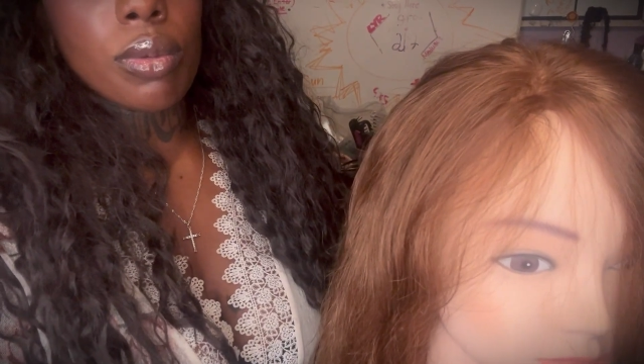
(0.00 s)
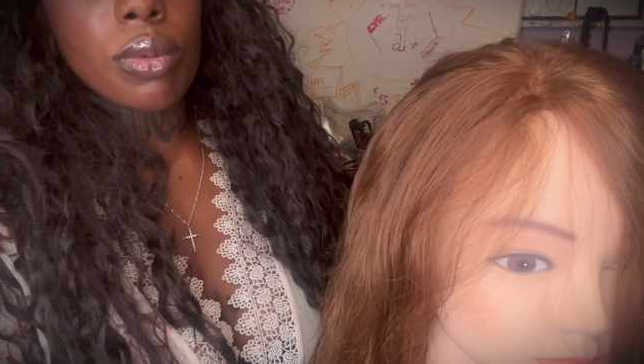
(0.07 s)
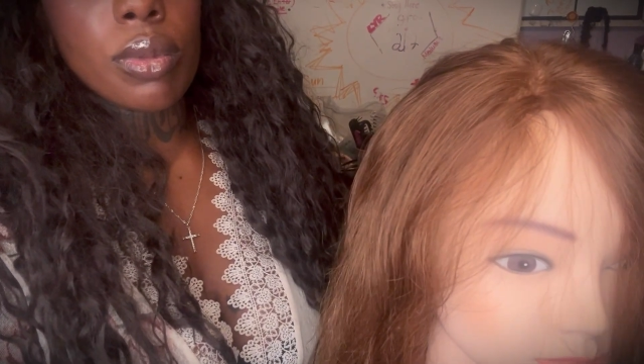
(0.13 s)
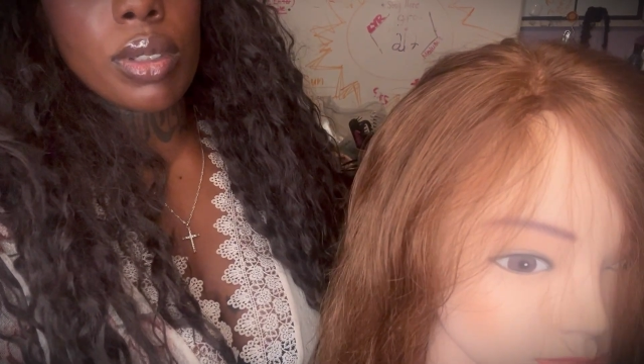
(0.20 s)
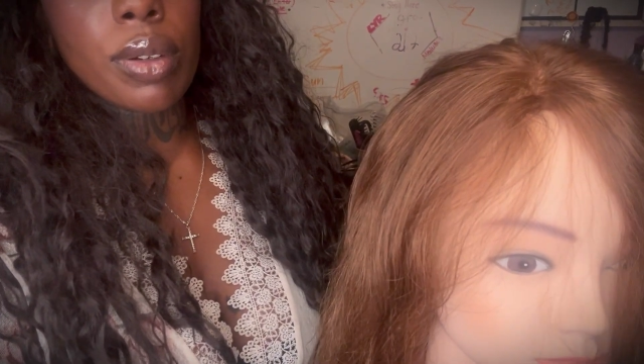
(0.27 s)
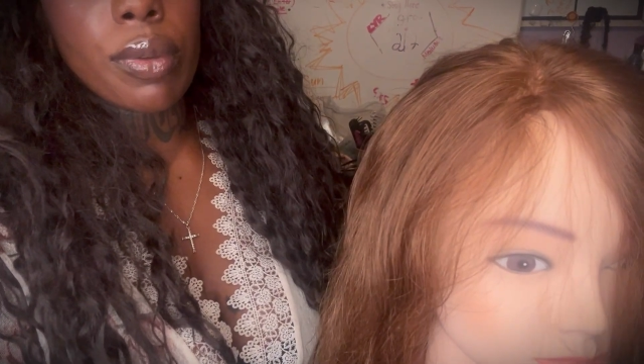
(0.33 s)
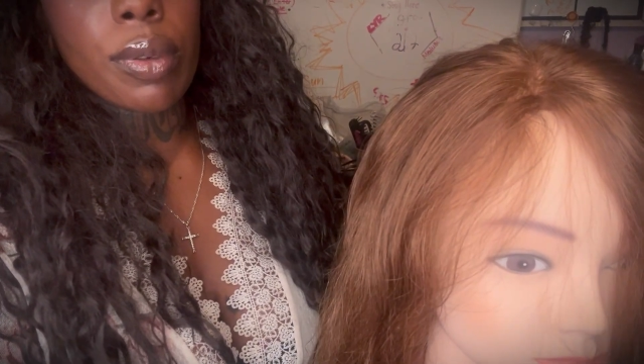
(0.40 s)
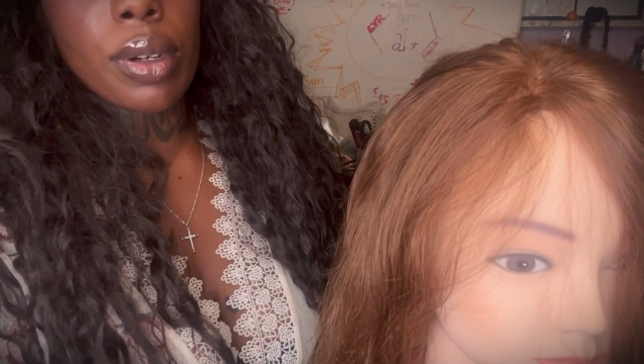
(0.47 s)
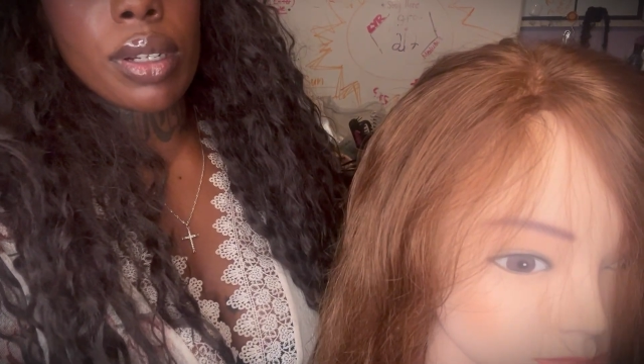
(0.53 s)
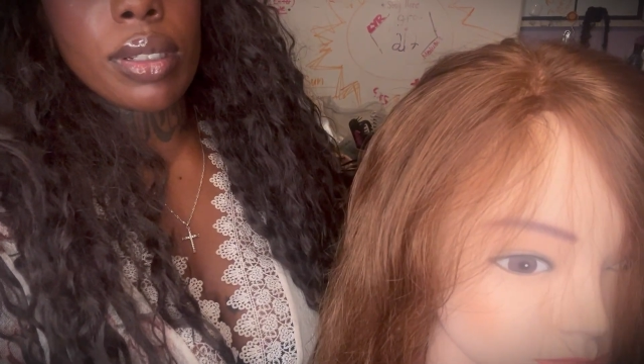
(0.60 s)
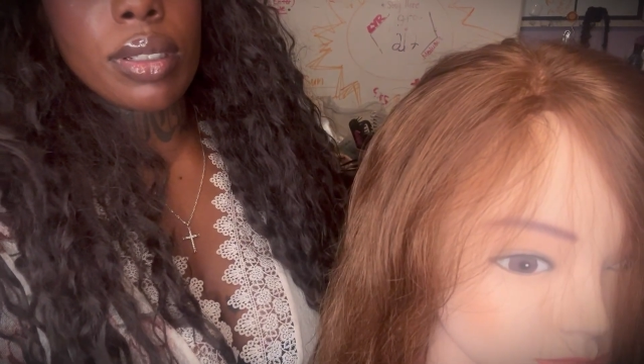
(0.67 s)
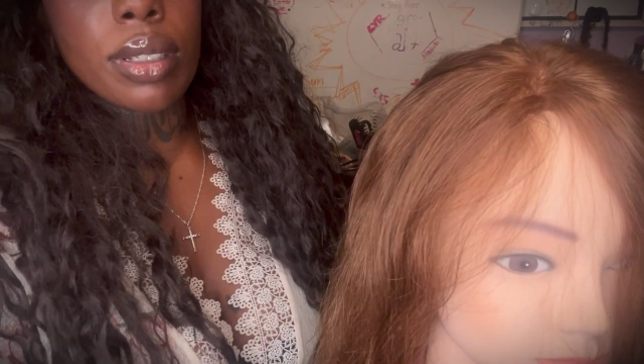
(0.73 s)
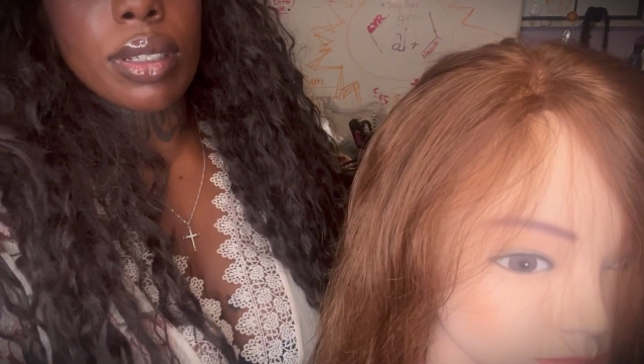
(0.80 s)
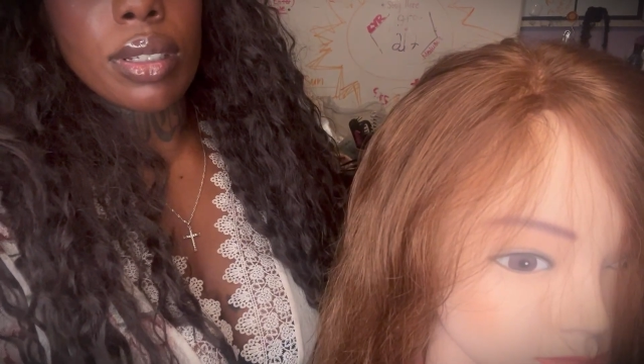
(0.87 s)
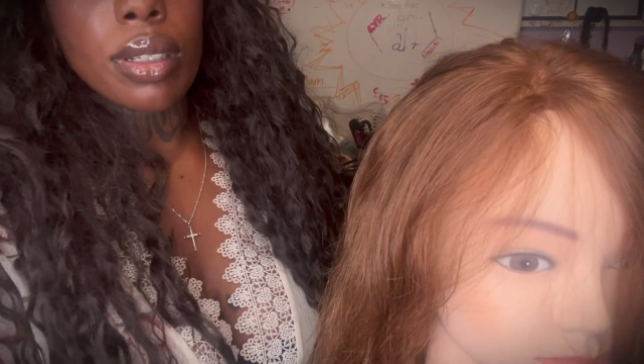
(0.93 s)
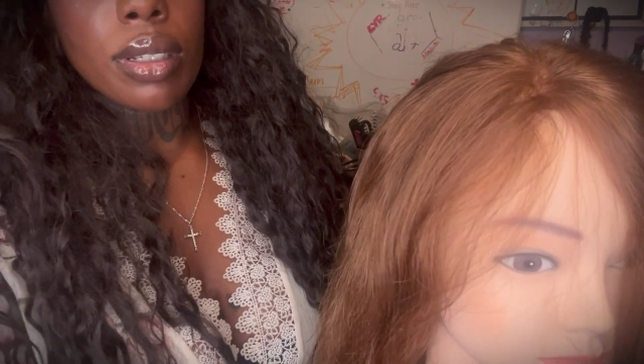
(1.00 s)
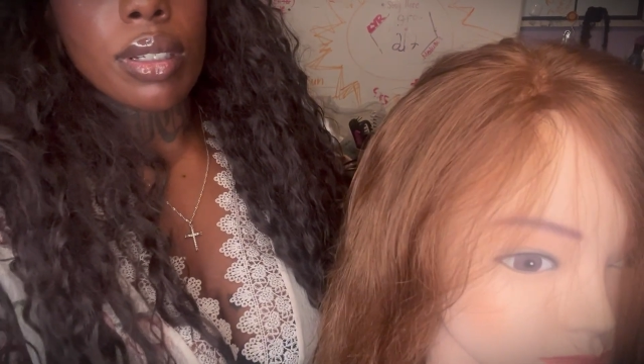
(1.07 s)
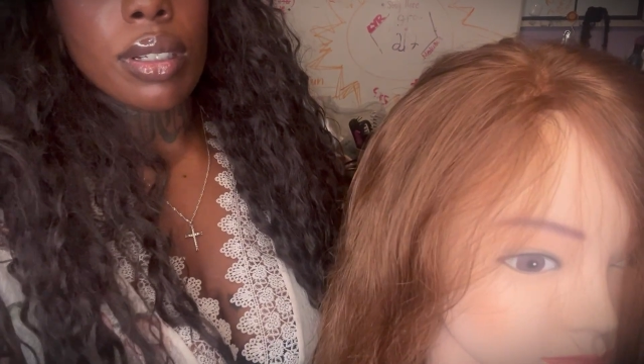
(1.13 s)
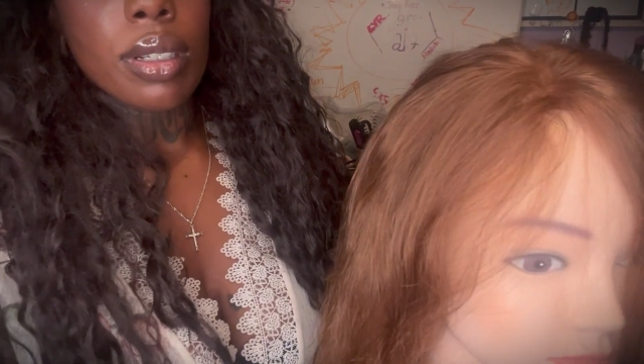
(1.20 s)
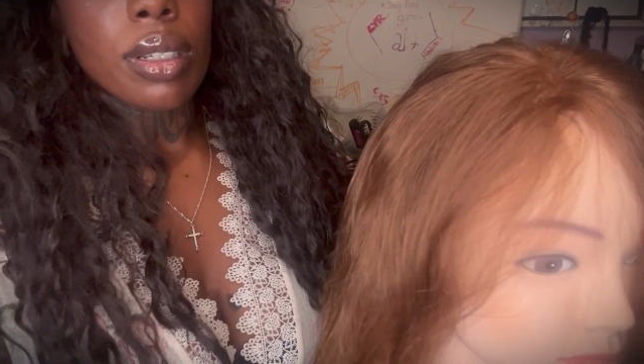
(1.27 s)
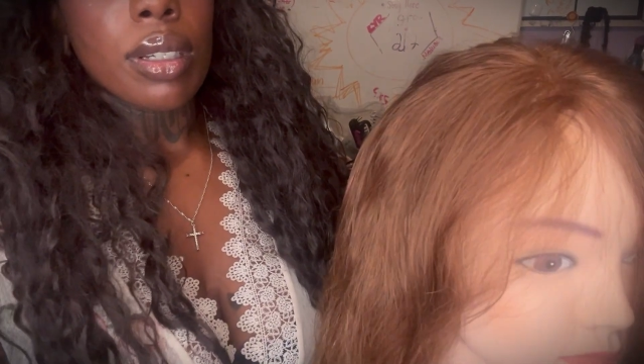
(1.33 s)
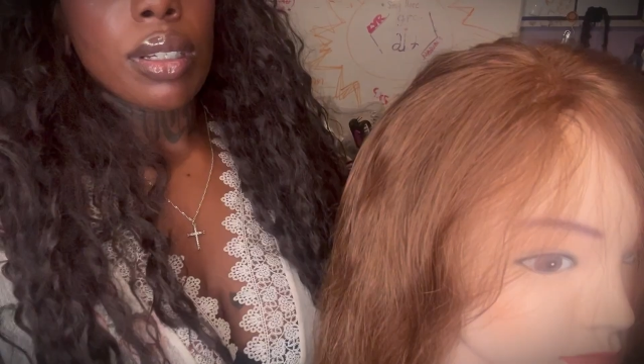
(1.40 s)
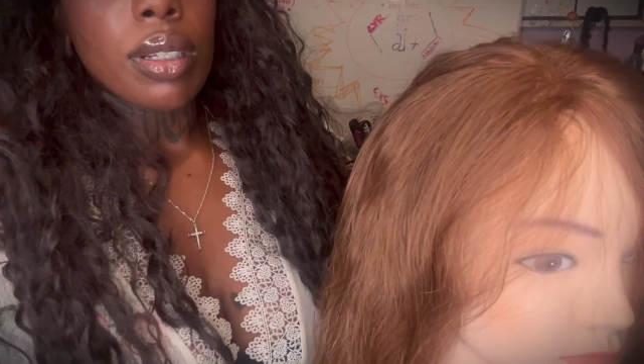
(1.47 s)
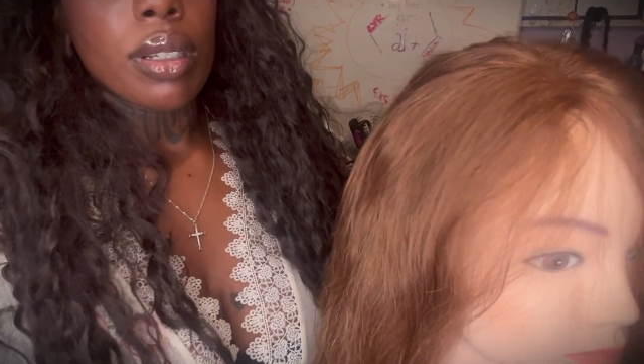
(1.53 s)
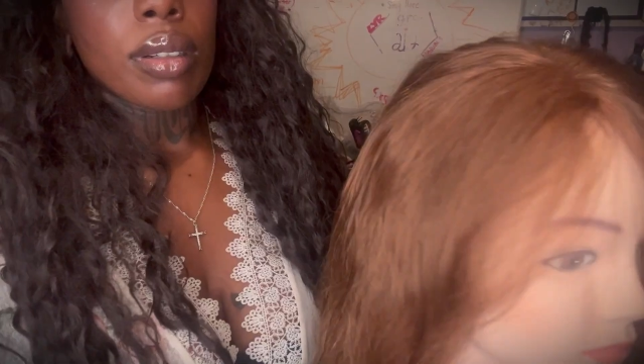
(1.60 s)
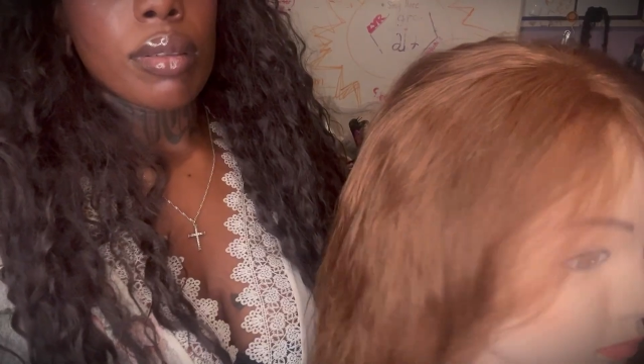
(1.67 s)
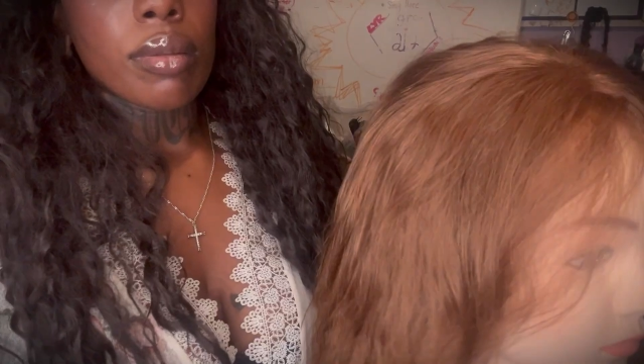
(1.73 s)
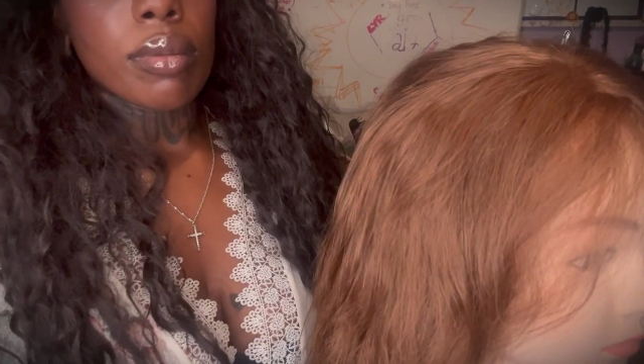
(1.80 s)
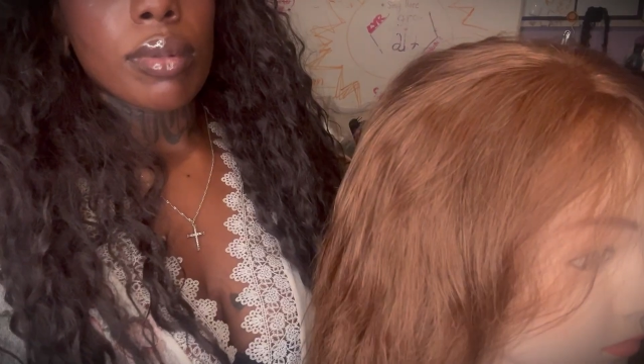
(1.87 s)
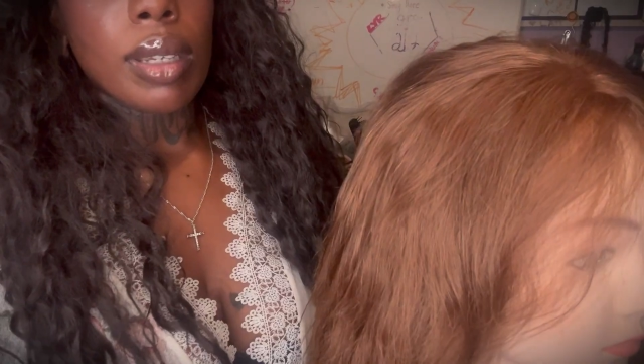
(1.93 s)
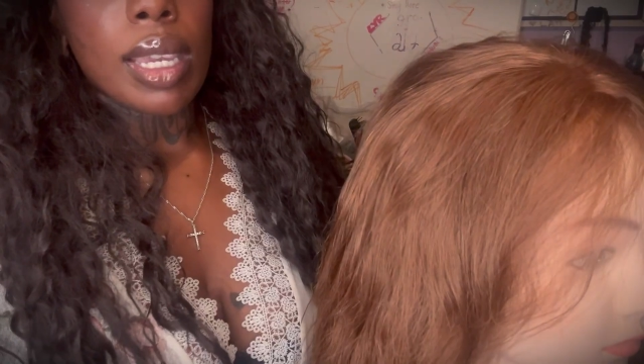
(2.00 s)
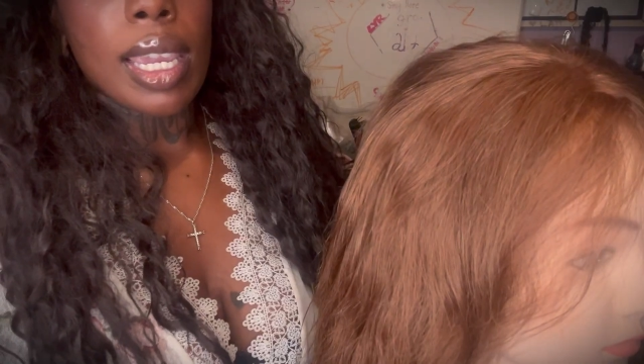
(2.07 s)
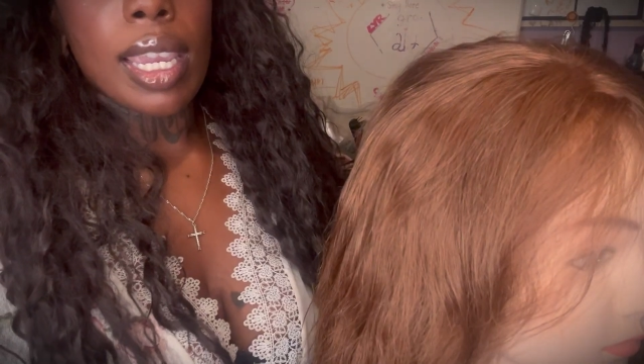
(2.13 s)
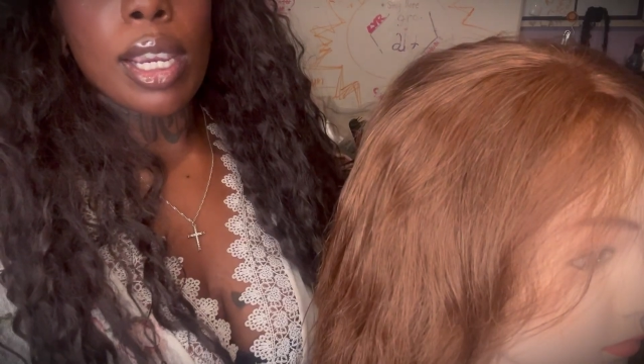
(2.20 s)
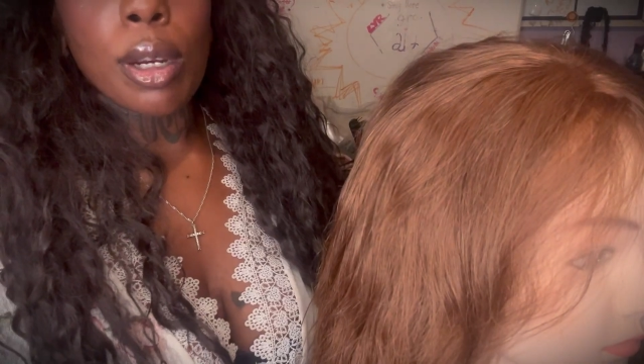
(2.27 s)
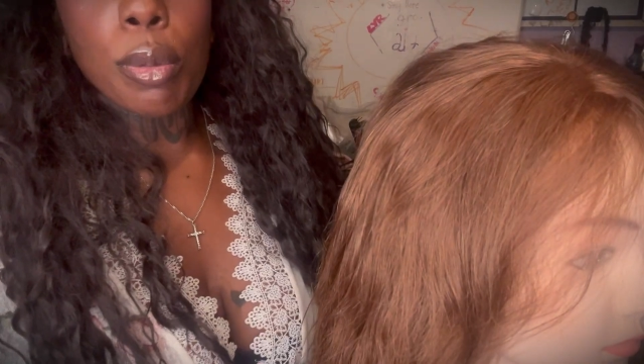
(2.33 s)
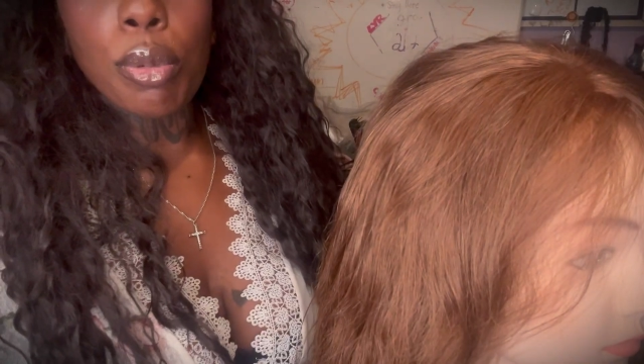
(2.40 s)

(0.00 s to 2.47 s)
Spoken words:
different hair